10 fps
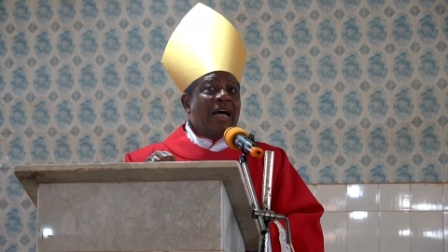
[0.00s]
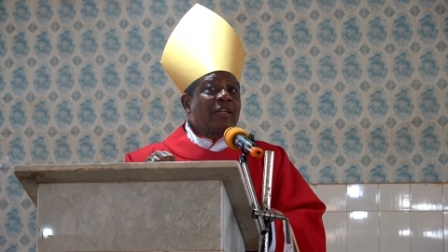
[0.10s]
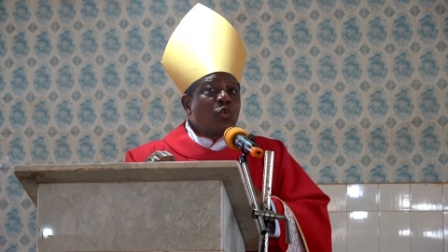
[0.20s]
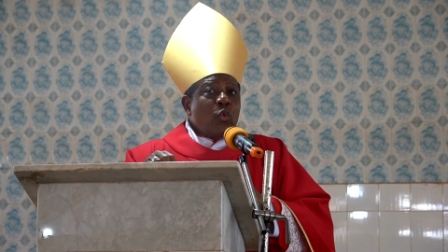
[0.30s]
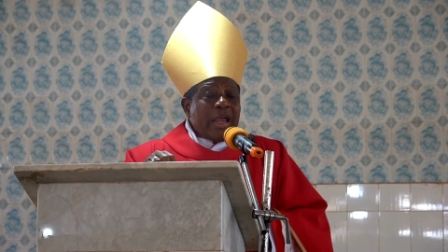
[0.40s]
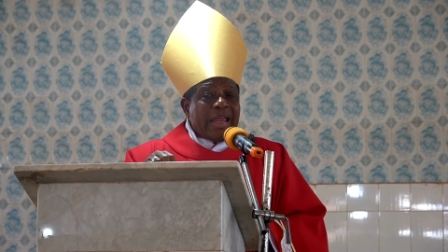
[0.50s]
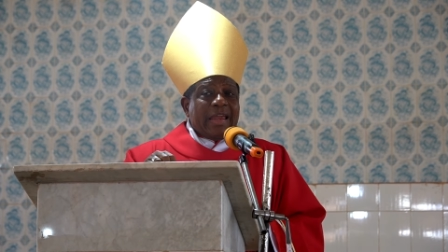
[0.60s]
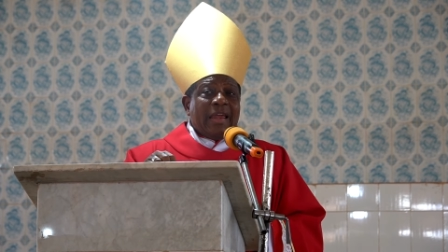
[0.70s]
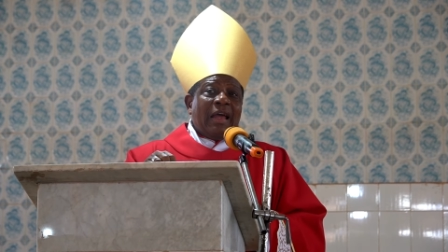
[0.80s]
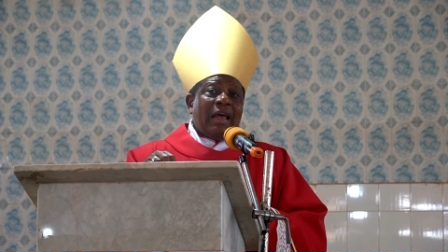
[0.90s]
that
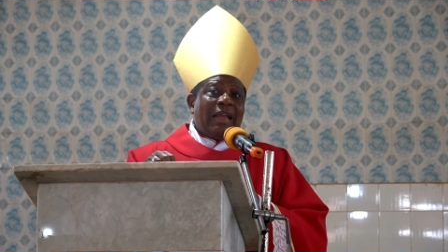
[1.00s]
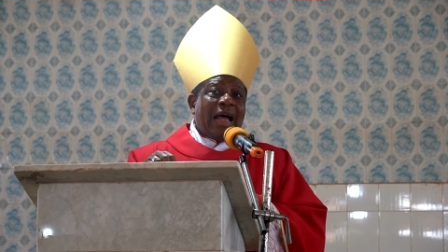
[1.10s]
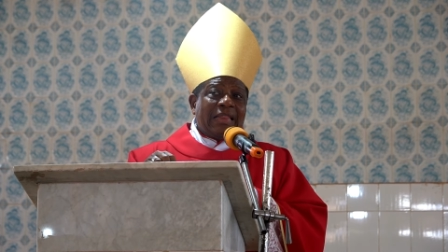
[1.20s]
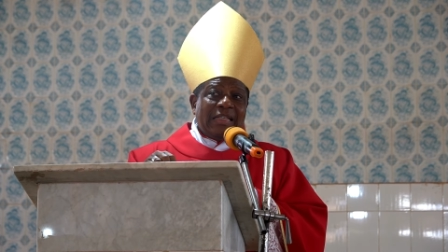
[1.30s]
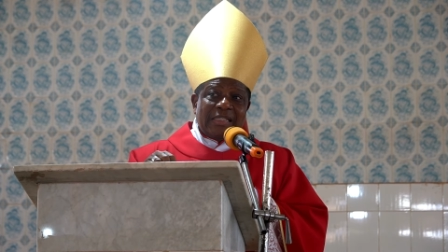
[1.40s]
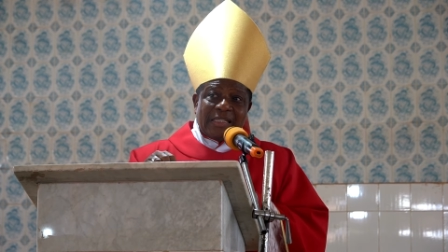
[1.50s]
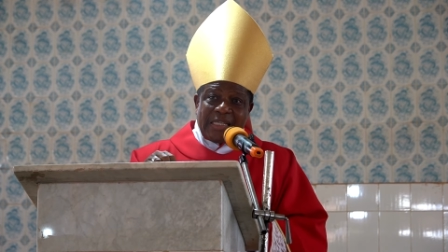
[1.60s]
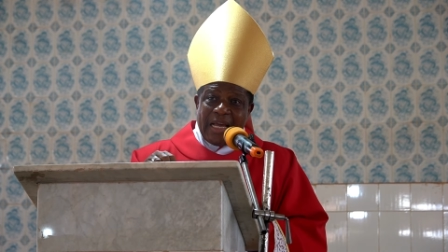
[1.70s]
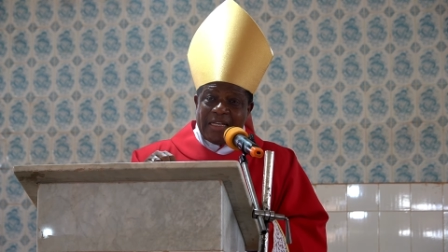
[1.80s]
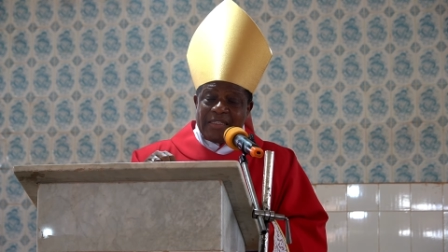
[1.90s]
we, like the
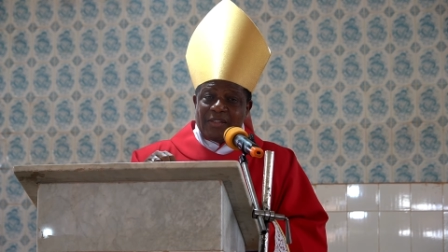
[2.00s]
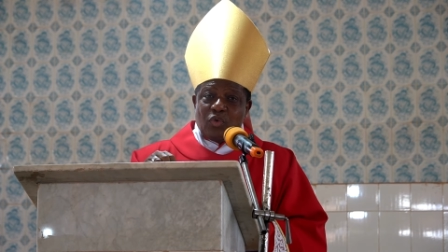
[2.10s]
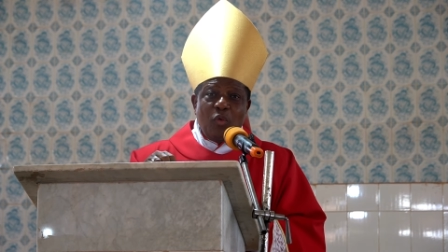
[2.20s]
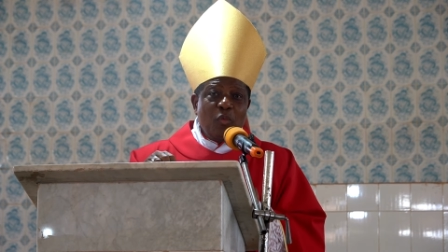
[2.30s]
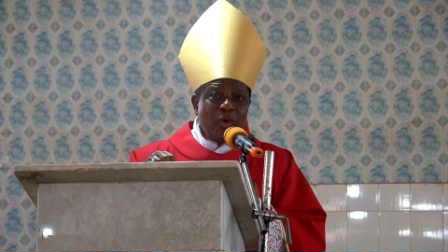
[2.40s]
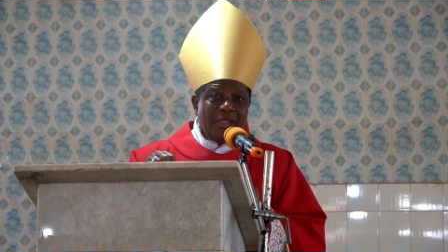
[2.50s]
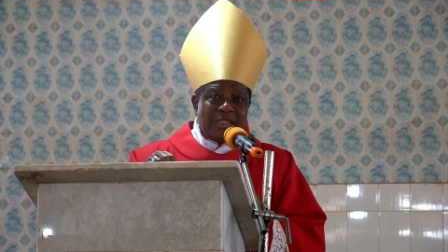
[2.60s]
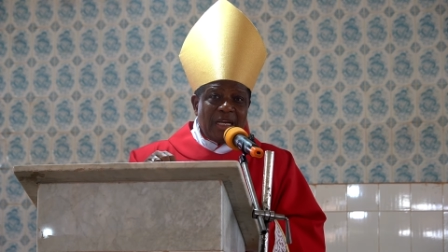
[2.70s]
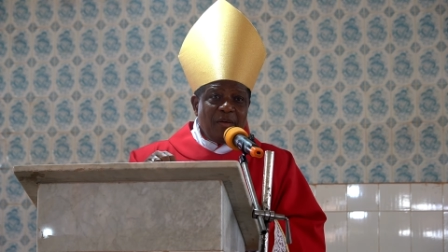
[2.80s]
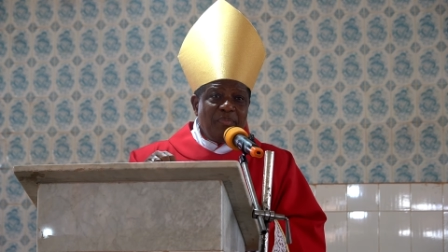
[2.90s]
saint whom we
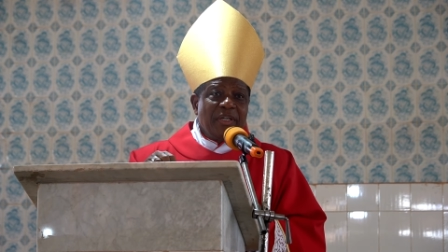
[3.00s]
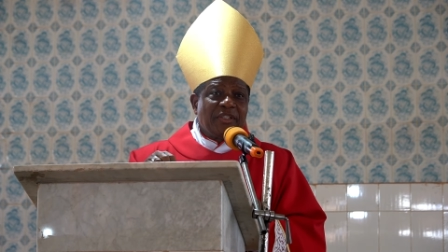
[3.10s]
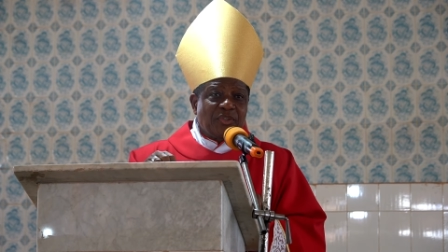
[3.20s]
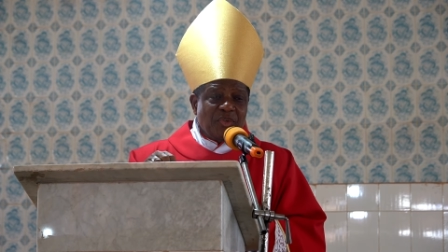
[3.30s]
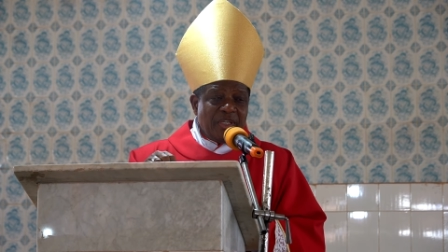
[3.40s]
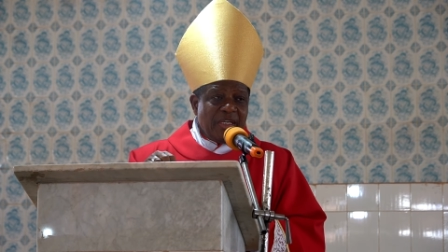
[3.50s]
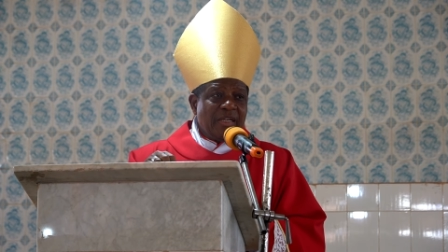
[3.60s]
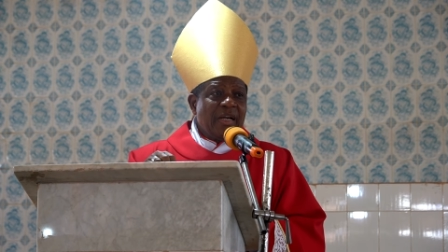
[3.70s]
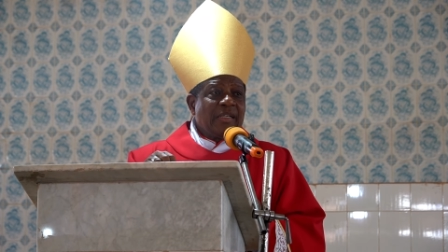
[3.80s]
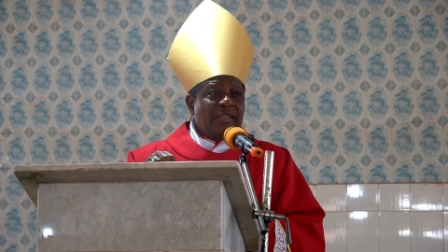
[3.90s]
celebrate
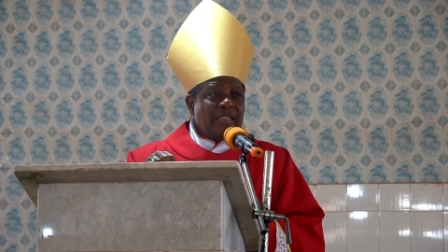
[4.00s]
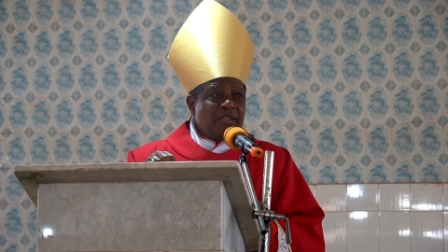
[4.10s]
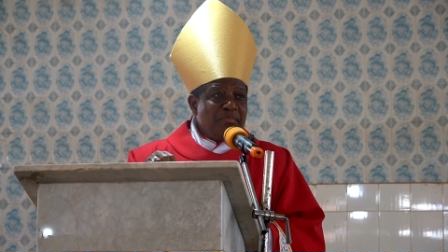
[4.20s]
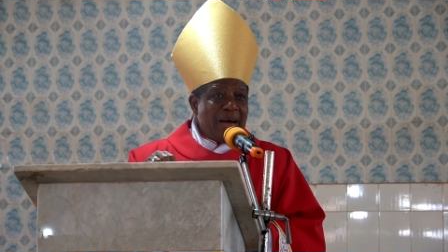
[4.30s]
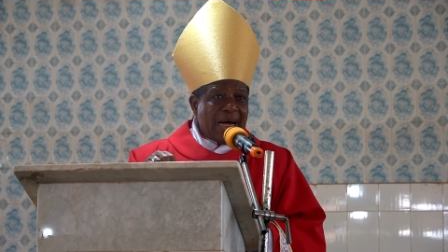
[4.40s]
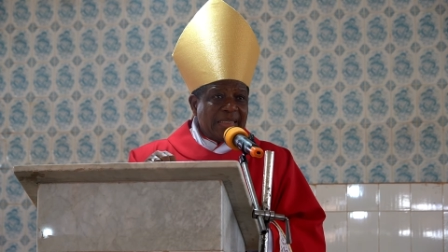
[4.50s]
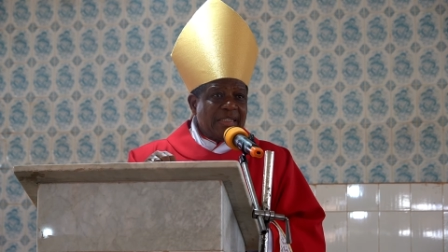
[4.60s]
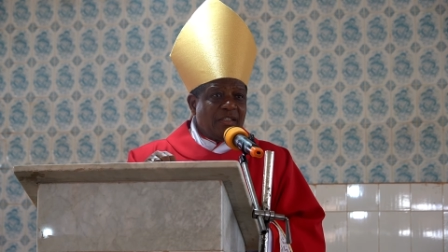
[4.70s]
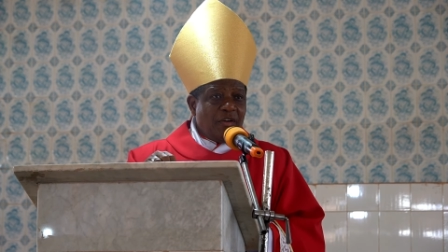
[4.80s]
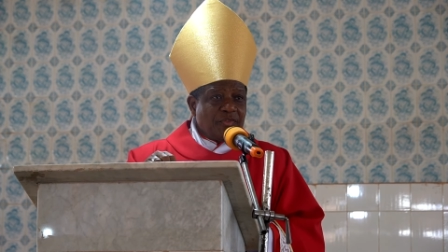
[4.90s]
today, Saint
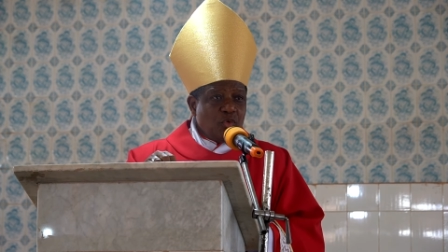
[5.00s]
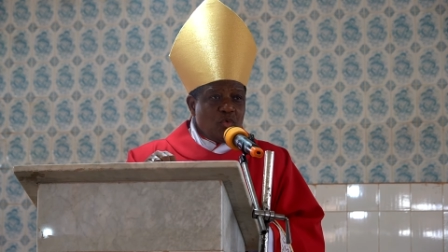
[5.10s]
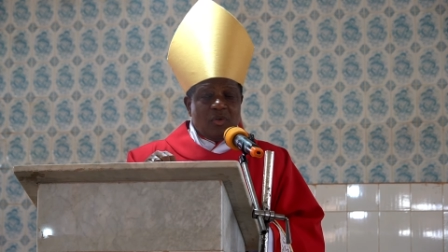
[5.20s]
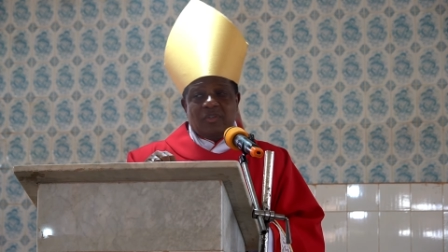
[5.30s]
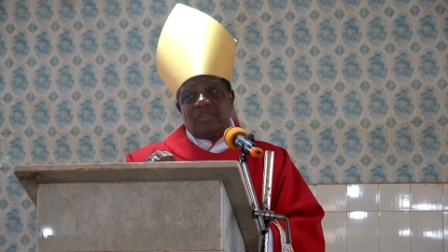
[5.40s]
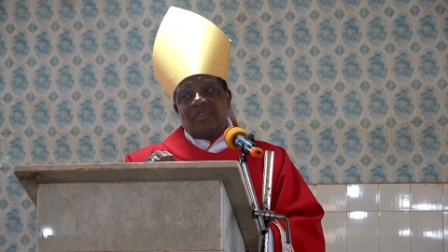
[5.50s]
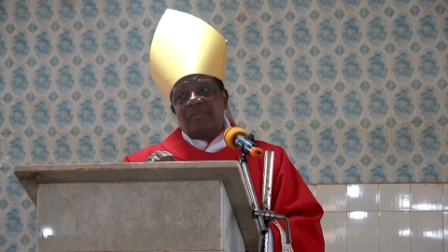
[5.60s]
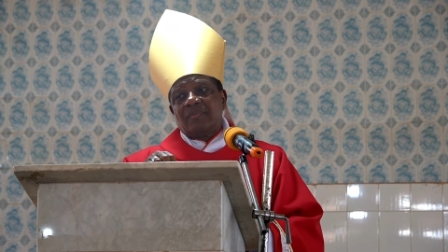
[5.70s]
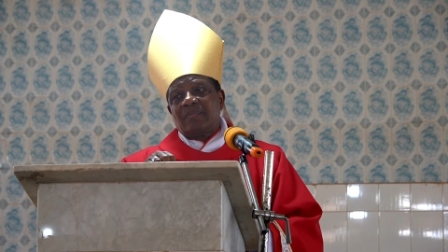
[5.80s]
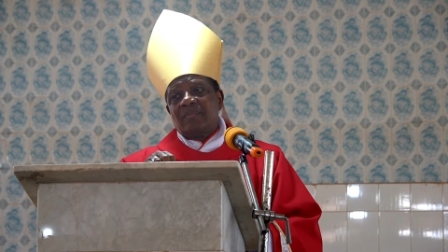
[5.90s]
Martin of Tours,